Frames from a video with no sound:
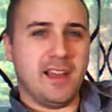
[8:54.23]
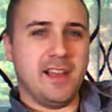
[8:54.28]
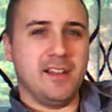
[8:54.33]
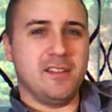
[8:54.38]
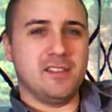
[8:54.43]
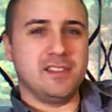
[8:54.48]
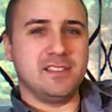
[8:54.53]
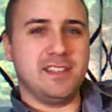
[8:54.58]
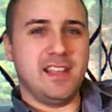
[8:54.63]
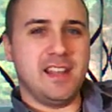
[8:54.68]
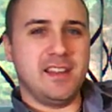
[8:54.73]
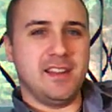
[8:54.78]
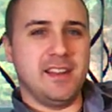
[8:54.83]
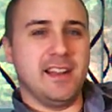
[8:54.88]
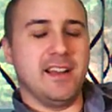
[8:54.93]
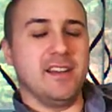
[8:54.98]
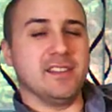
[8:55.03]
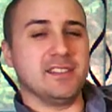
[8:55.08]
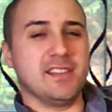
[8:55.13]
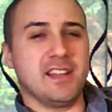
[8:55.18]
I understand
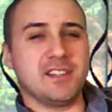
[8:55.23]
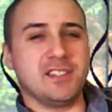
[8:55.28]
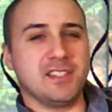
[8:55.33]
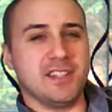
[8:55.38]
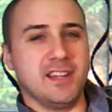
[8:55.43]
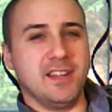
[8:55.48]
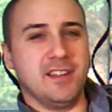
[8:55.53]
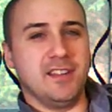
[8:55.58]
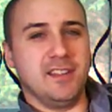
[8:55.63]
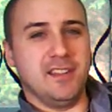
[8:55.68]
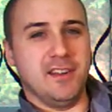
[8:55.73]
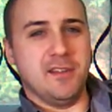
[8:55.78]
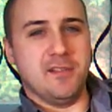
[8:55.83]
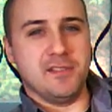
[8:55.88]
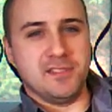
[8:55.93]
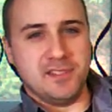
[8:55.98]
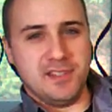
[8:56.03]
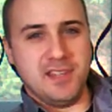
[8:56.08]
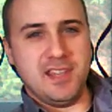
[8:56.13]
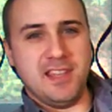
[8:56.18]
it now. It's actually kind
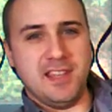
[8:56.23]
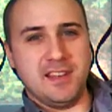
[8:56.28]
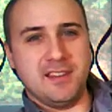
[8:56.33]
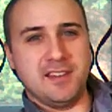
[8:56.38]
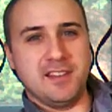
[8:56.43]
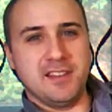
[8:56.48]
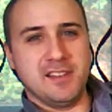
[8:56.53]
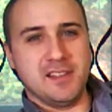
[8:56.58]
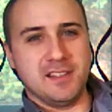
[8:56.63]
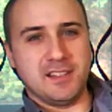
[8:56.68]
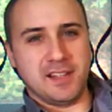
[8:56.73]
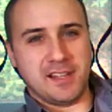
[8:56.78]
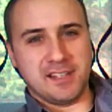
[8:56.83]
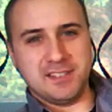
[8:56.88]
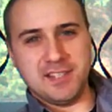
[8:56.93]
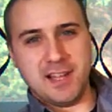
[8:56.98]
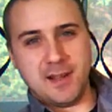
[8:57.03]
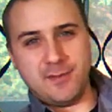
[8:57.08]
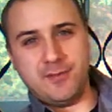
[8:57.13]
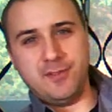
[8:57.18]
of, it's neat. It's like,
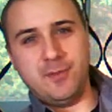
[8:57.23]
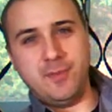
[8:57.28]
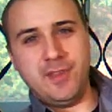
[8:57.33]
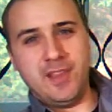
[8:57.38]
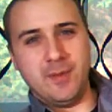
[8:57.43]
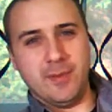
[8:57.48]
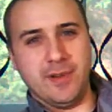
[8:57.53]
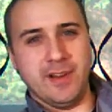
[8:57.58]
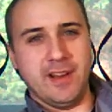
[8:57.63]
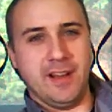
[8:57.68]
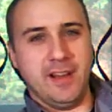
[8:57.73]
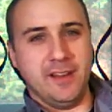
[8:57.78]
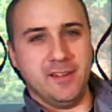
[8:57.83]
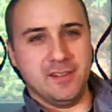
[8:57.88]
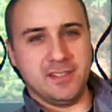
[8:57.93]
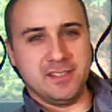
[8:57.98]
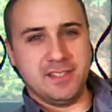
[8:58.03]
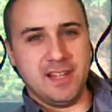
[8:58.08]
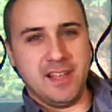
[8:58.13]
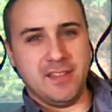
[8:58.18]
it's not for me, but I
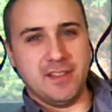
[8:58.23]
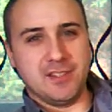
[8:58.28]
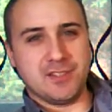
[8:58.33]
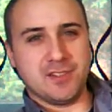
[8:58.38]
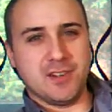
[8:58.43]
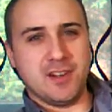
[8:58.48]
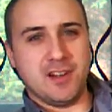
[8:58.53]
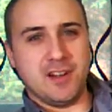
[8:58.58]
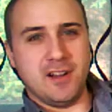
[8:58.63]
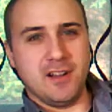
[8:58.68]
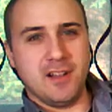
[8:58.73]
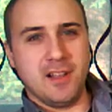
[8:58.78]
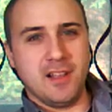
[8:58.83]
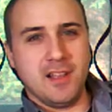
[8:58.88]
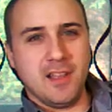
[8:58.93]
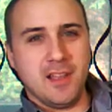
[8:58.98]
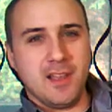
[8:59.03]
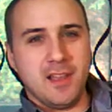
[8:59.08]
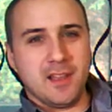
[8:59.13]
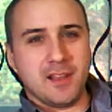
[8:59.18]
understand the draw.
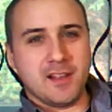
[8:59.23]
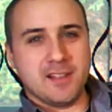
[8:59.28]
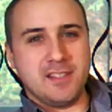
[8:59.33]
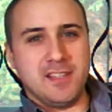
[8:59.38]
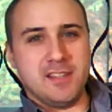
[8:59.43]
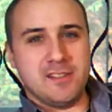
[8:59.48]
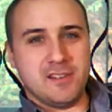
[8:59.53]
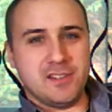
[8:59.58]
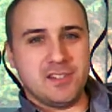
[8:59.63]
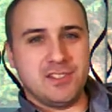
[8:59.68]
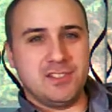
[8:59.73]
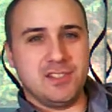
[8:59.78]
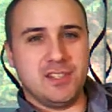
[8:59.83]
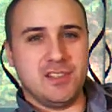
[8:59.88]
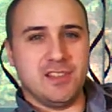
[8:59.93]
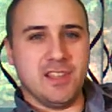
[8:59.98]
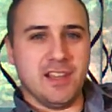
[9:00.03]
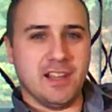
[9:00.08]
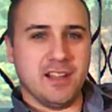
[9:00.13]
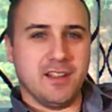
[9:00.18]
Because he
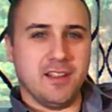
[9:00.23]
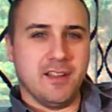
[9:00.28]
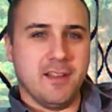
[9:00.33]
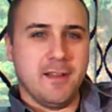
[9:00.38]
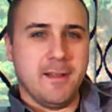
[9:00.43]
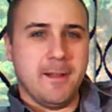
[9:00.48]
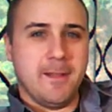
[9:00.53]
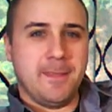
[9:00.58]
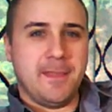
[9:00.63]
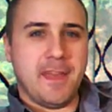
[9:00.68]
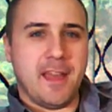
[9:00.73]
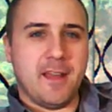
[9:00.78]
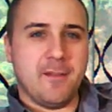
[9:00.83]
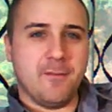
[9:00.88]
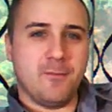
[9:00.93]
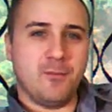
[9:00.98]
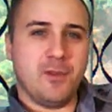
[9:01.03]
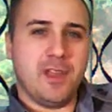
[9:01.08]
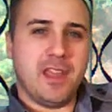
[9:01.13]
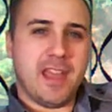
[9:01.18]
understood
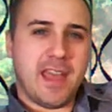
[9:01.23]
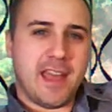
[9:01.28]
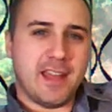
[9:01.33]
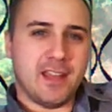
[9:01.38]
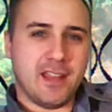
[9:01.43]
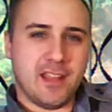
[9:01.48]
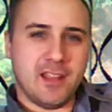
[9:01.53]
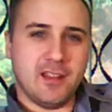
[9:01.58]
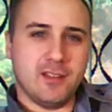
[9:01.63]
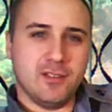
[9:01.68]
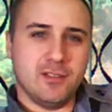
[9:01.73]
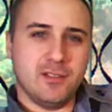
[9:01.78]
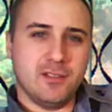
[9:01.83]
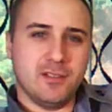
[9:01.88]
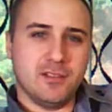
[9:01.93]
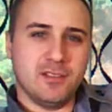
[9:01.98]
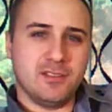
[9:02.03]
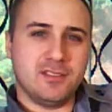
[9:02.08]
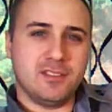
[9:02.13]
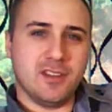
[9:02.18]
that we had
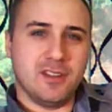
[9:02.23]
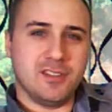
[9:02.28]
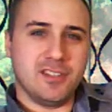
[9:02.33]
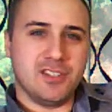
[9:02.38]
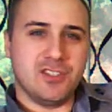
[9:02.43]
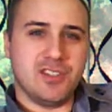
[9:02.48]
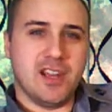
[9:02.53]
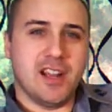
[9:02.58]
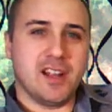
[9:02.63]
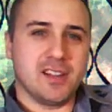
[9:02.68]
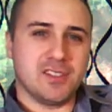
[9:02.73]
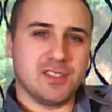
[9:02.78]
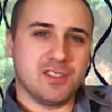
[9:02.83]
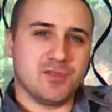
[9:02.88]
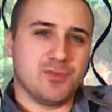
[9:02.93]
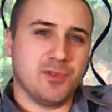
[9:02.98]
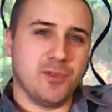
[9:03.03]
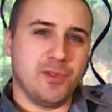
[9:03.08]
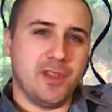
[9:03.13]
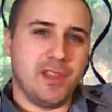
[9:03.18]
Dungeons & Dragons
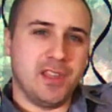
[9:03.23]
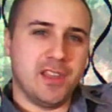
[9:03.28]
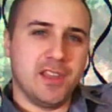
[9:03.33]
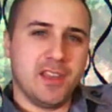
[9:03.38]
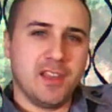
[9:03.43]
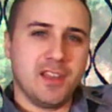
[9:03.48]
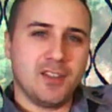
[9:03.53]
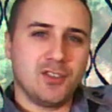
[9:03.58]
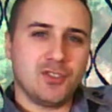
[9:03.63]
was really